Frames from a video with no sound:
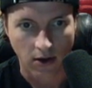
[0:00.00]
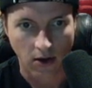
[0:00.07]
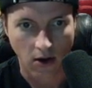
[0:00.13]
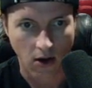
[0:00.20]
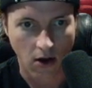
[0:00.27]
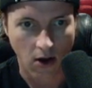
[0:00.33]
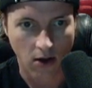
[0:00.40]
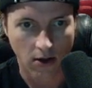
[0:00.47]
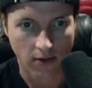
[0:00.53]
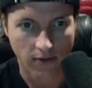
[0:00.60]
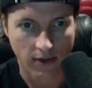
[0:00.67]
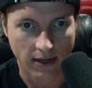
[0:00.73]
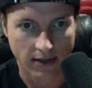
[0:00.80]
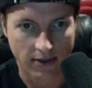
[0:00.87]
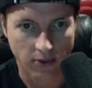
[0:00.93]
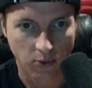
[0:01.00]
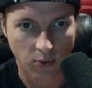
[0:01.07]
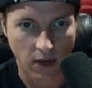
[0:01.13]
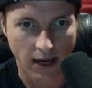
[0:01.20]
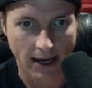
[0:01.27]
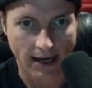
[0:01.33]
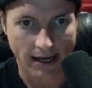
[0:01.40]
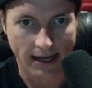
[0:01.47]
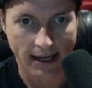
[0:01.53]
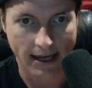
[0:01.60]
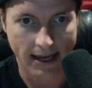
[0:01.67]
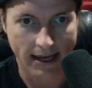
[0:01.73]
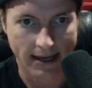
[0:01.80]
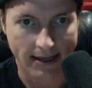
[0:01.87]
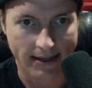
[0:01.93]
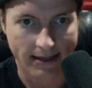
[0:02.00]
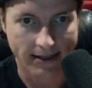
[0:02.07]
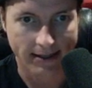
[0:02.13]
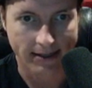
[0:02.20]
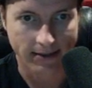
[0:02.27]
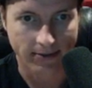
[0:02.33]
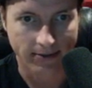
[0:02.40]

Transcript: all of these white keys